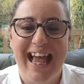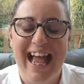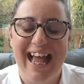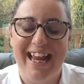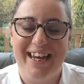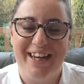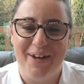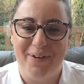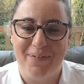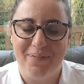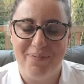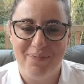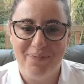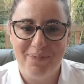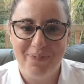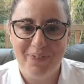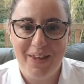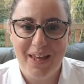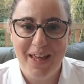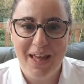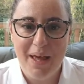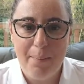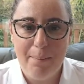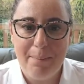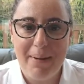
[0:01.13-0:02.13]
Hello,
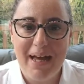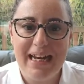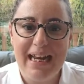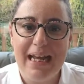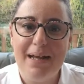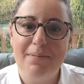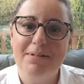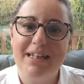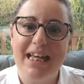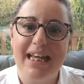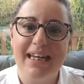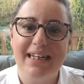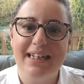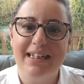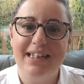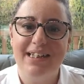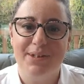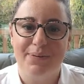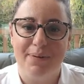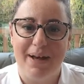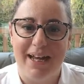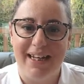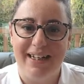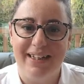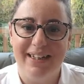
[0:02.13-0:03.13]
my name's Alice
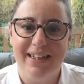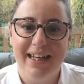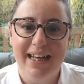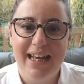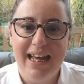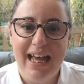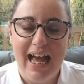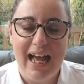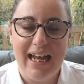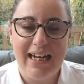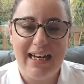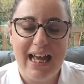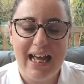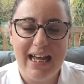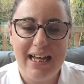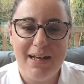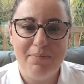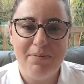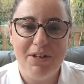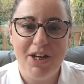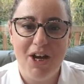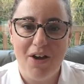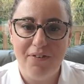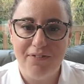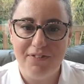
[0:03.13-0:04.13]
Swain and I
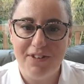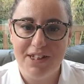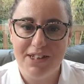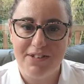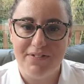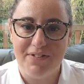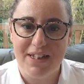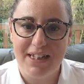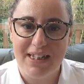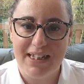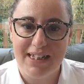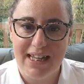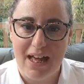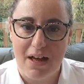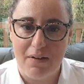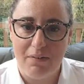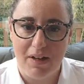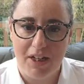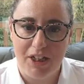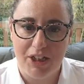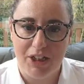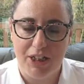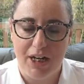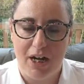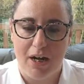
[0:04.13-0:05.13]
am the officer at the
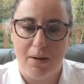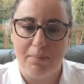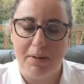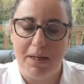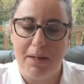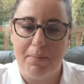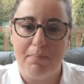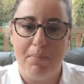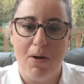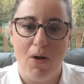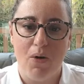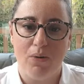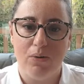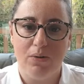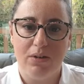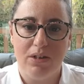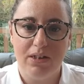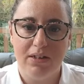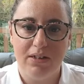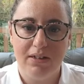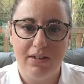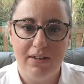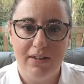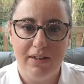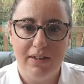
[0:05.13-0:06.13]
Salvation Army in Mold.
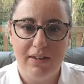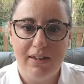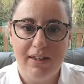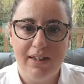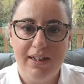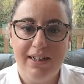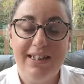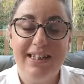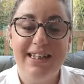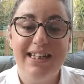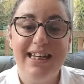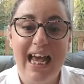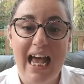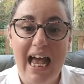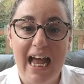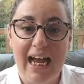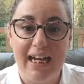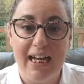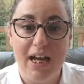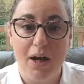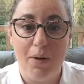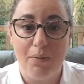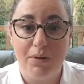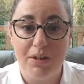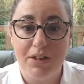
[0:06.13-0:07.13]

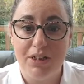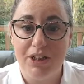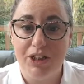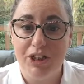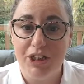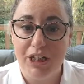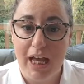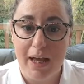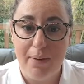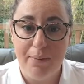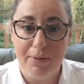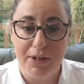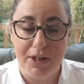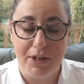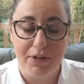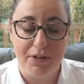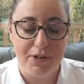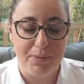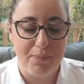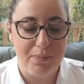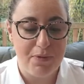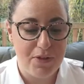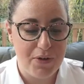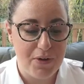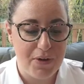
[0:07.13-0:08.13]
Today I want to share with you
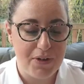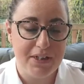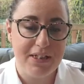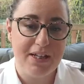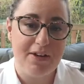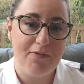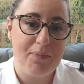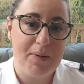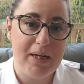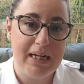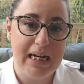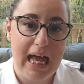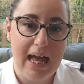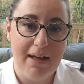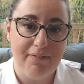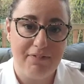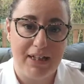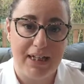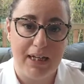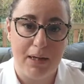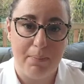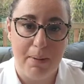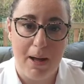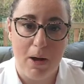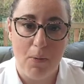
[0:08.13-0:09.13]
some thoughts I've been
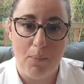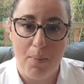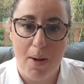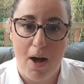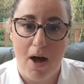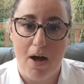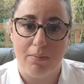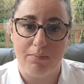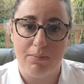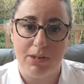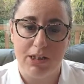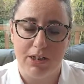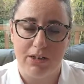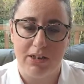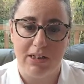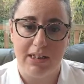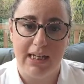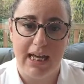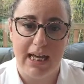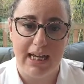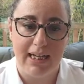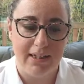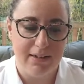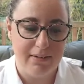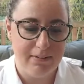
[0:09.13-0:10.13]
having about Palm
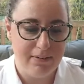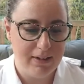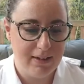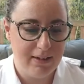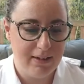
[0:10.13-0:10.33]
Sunday.